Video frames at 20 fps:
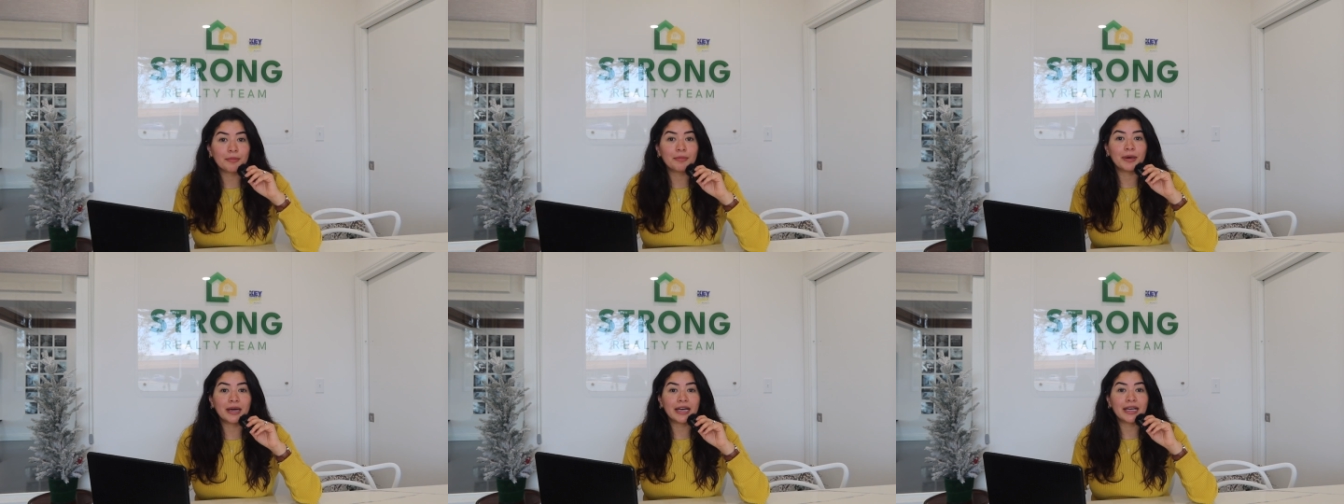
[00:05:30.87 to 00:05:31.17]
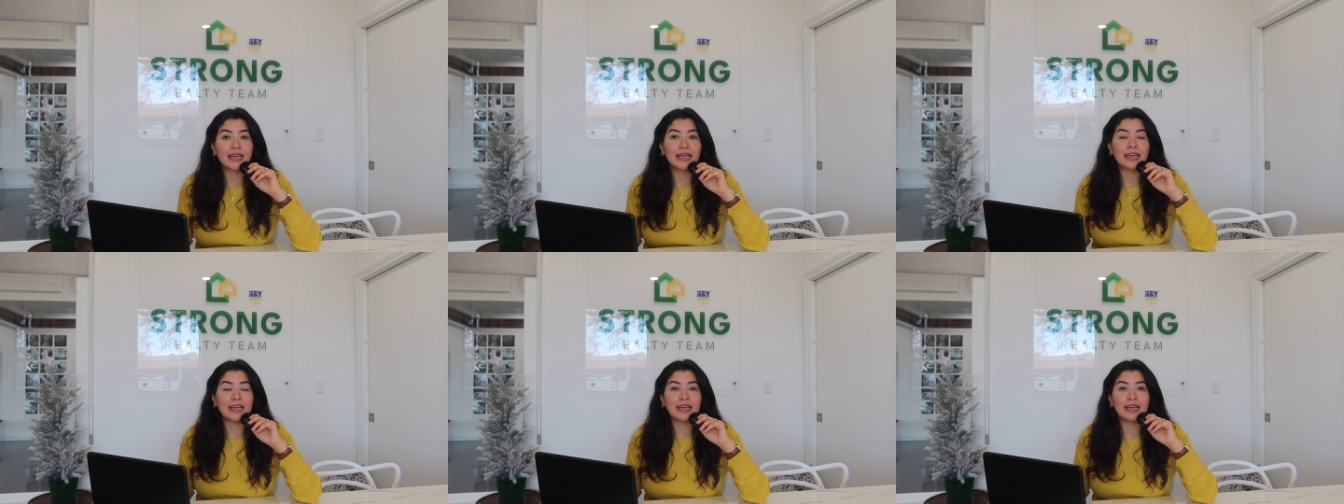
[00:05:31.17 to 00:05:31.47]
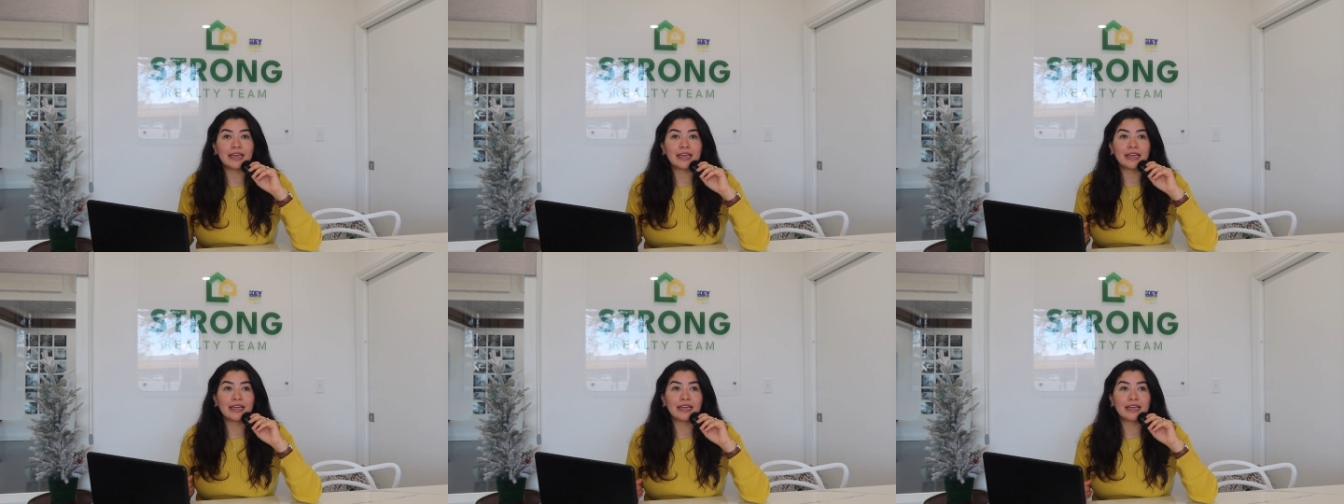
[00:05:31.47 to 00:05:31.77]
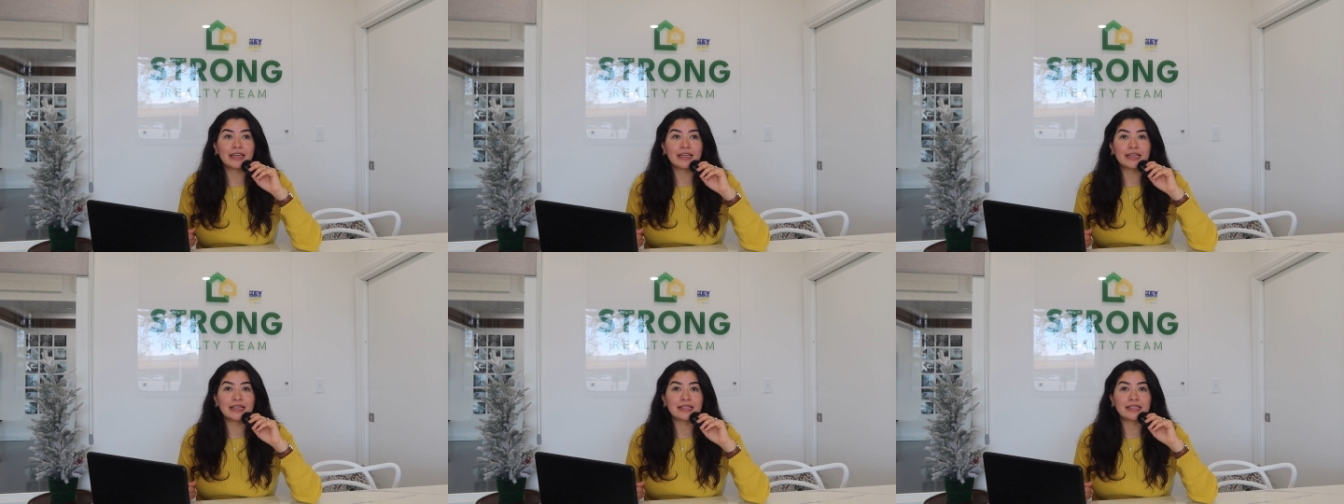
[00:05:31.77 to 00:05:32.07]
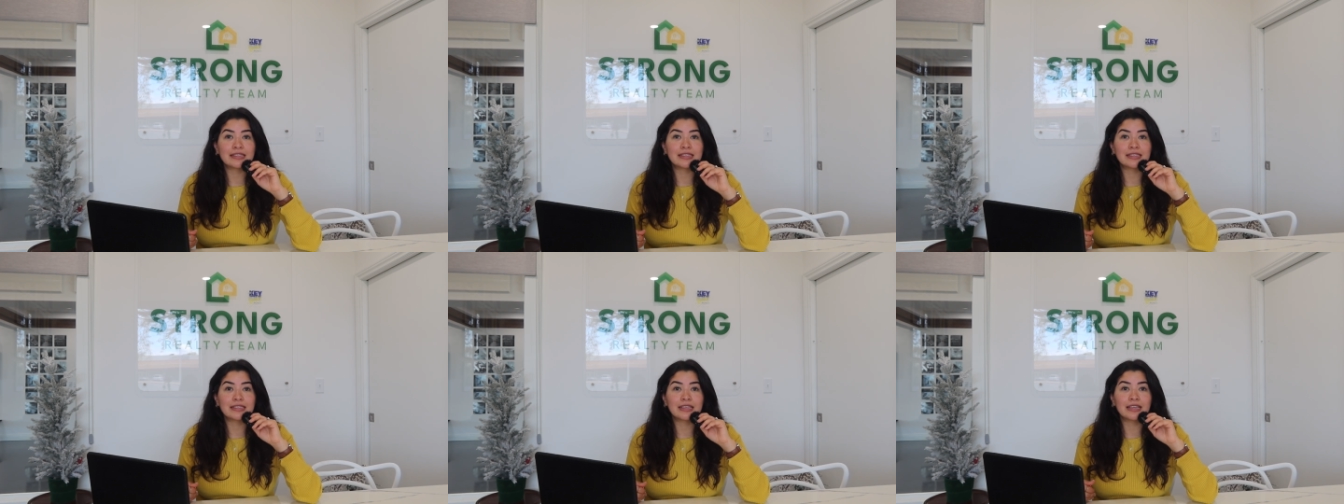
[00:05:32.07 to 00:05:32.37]
but
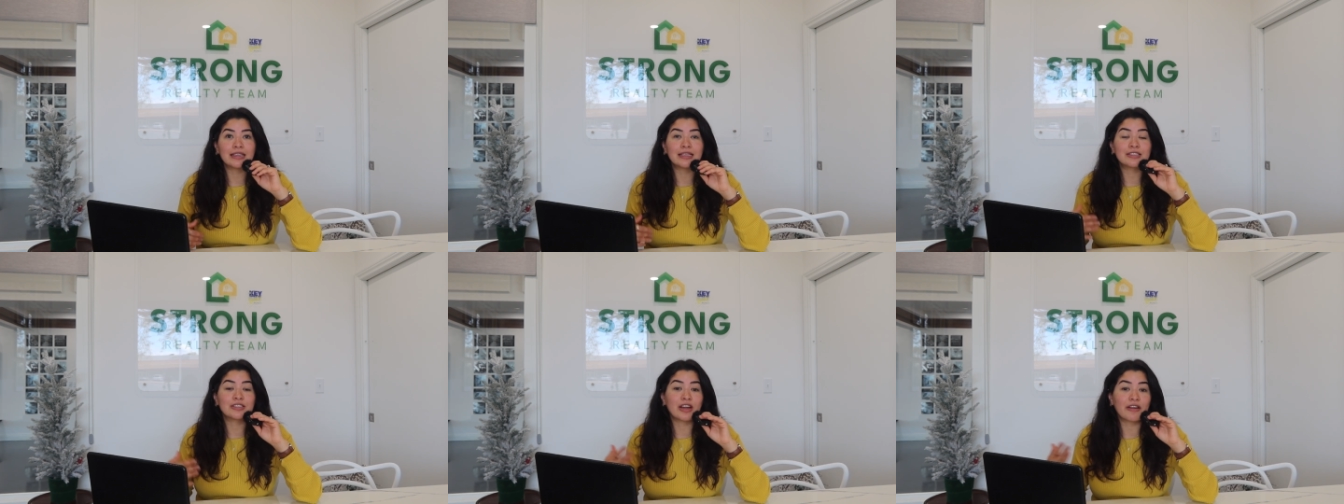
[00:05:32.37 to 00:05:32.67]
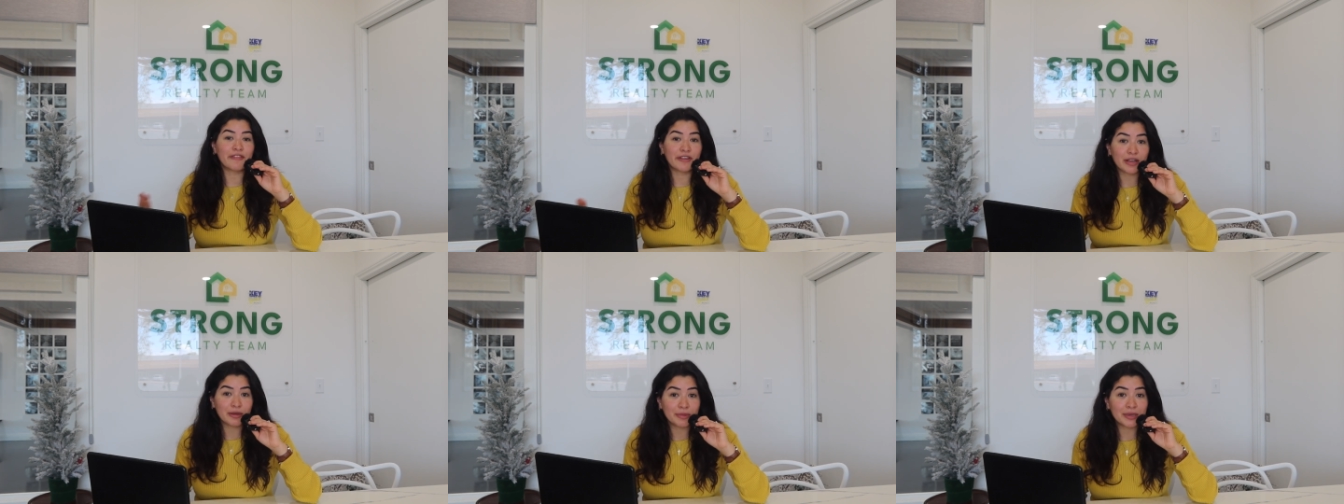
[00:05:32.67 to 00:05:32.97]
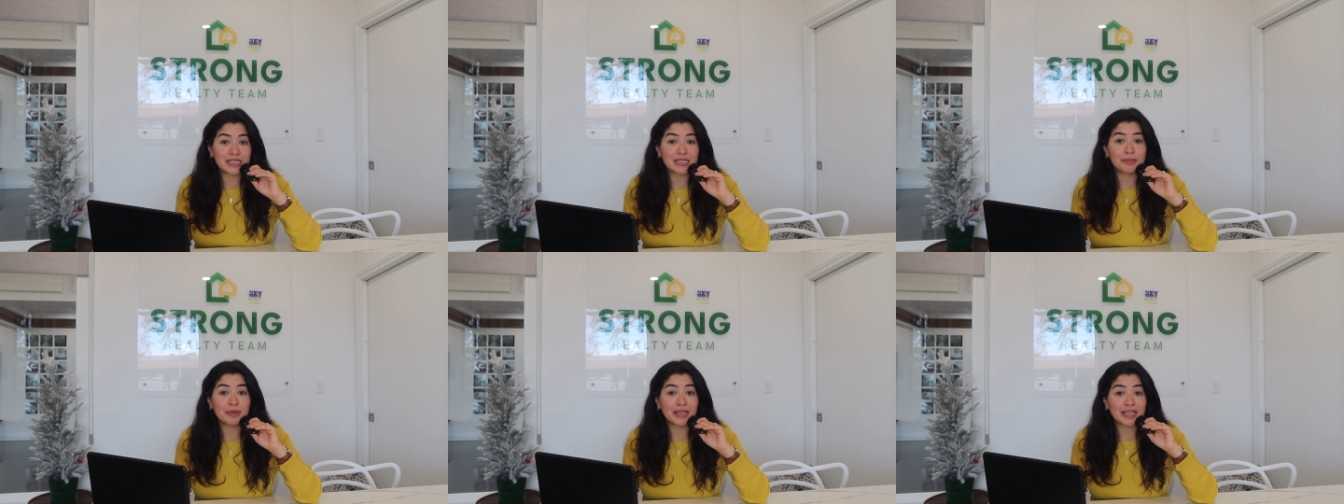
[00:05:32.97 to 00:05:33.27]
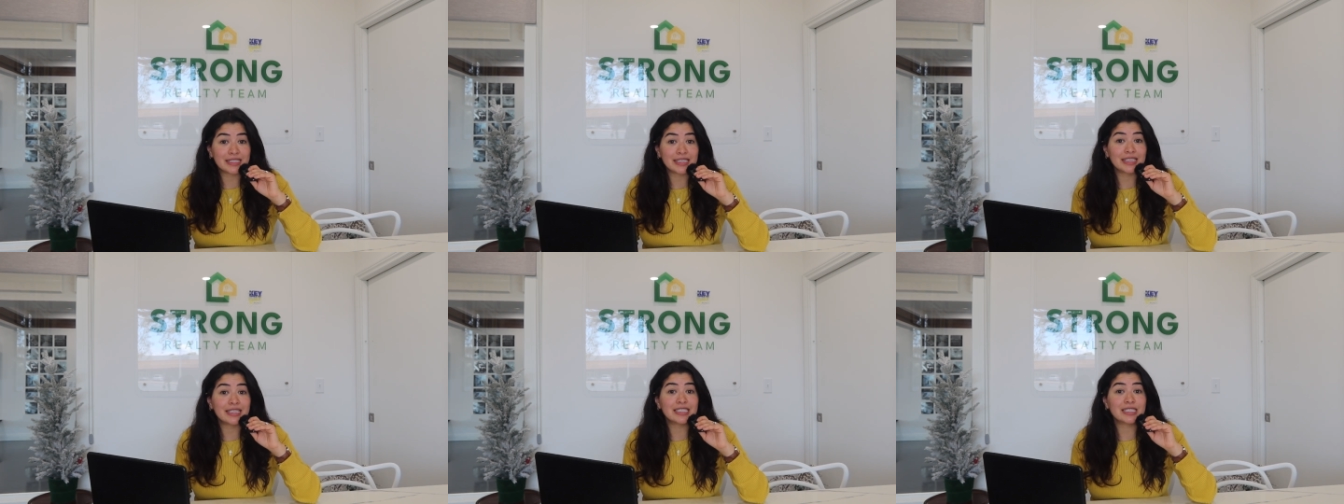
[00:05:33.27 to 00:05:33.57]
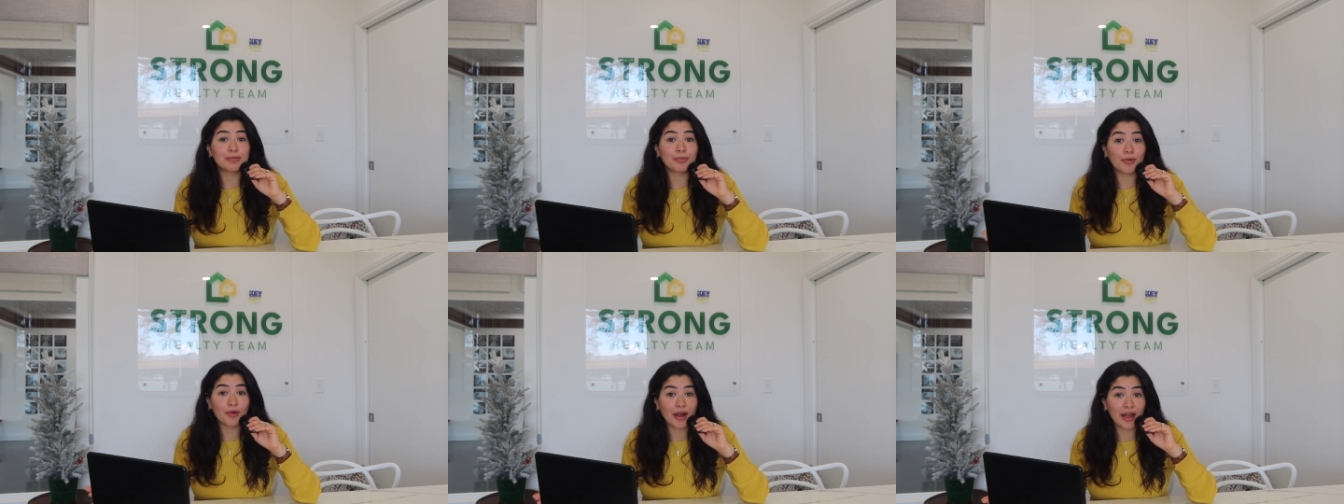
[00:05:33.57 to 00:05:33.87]
it's not very busy because it
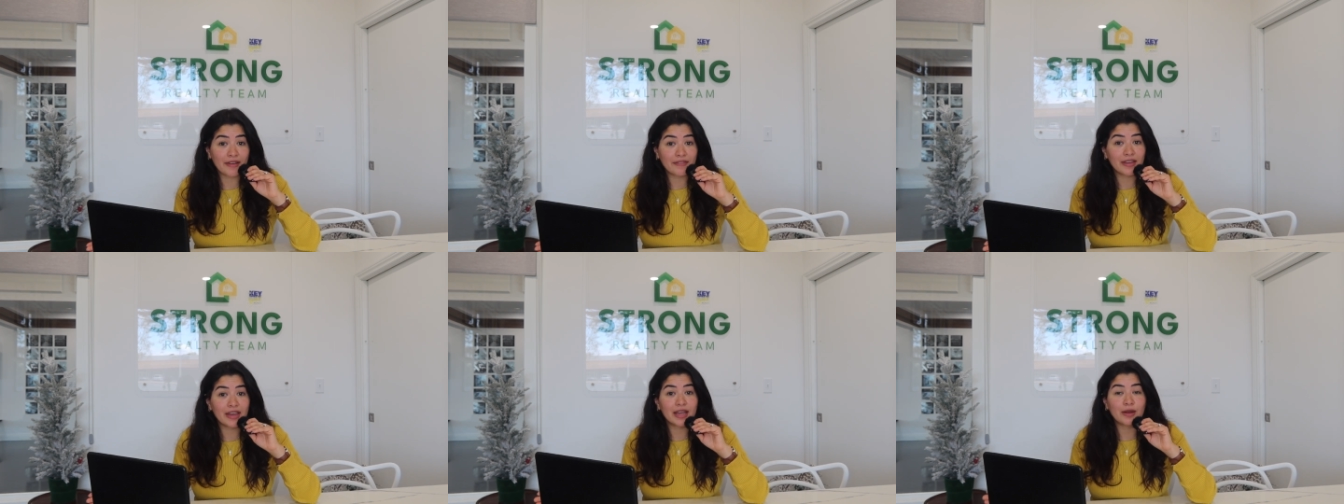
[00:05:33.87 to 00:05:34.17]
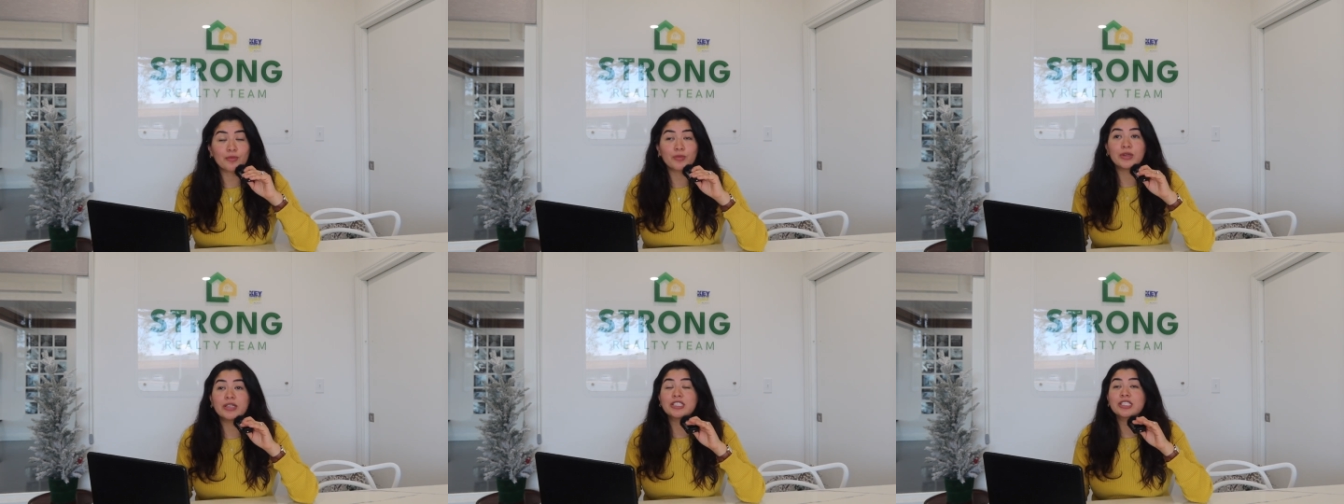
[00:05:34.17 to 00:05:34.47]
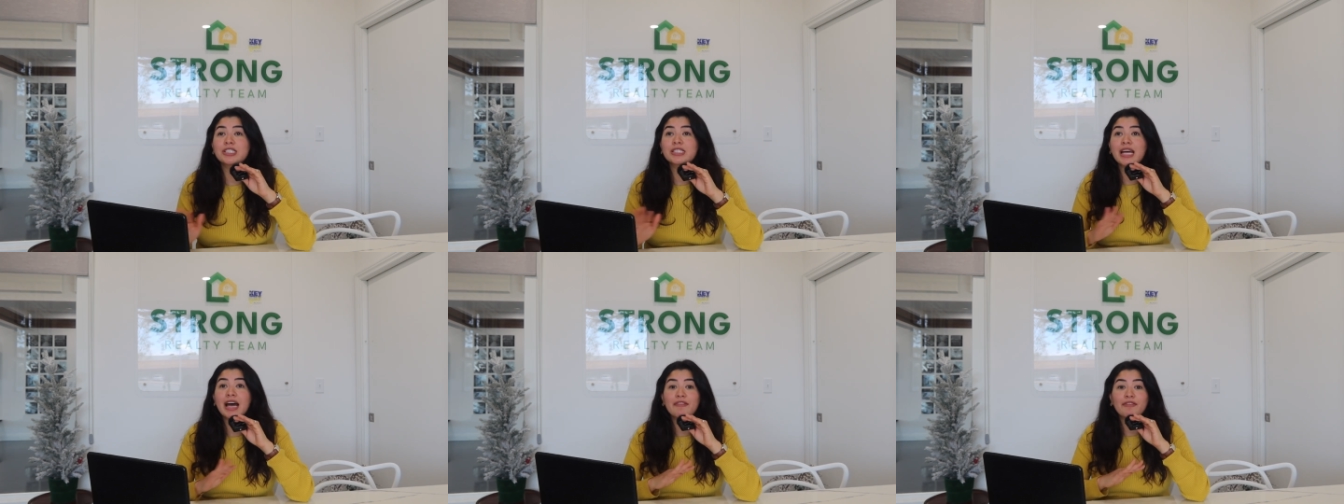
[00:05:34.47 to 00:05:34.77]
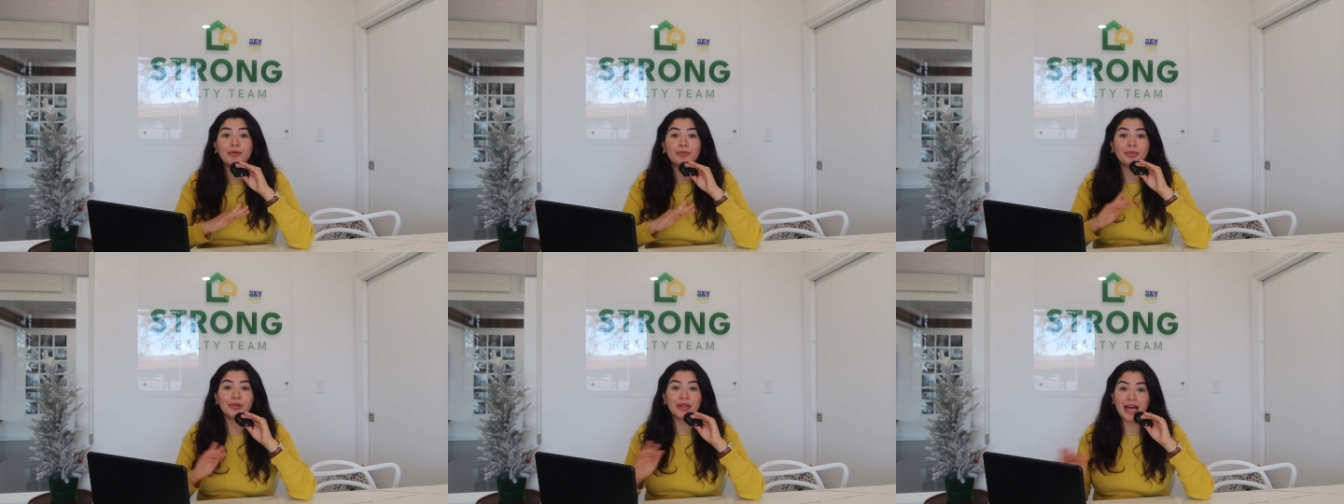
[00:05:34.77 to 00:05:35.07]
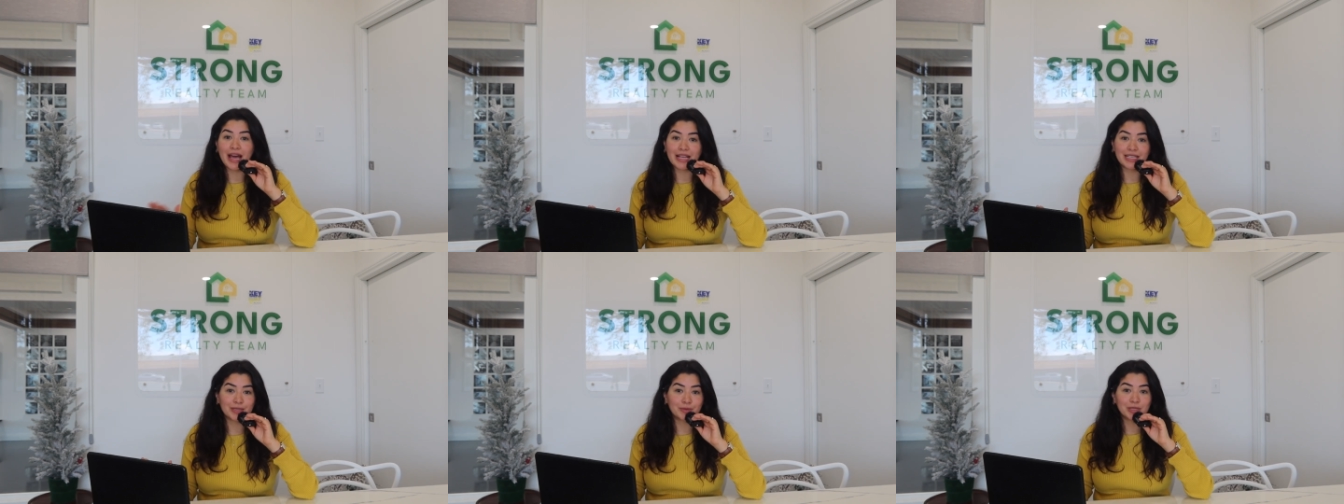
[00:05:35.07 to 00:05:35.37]
is private, and we just have a
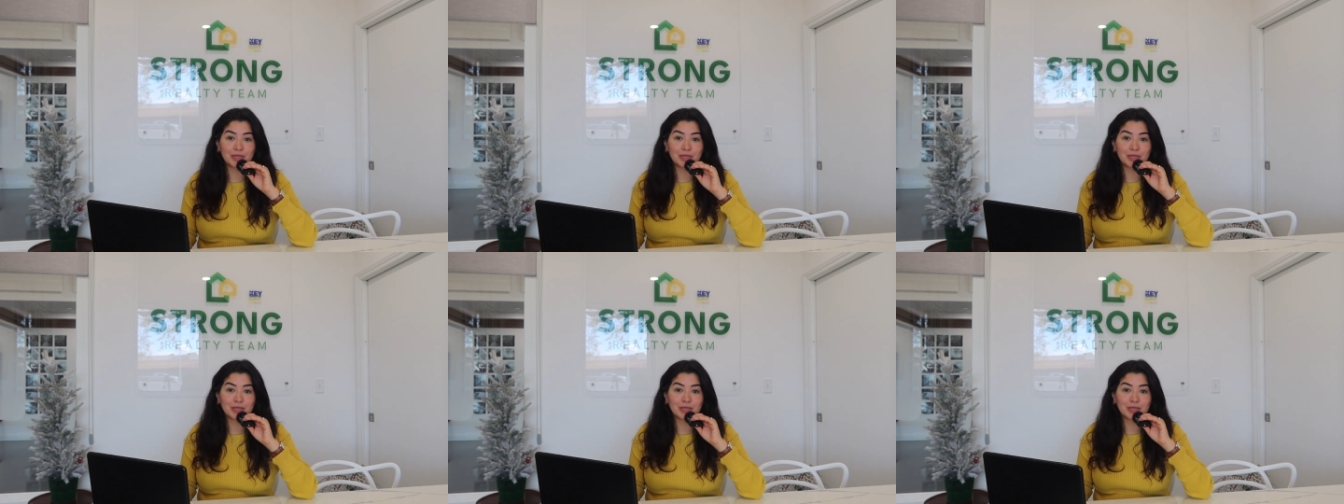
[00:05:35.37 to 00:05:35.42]
blast.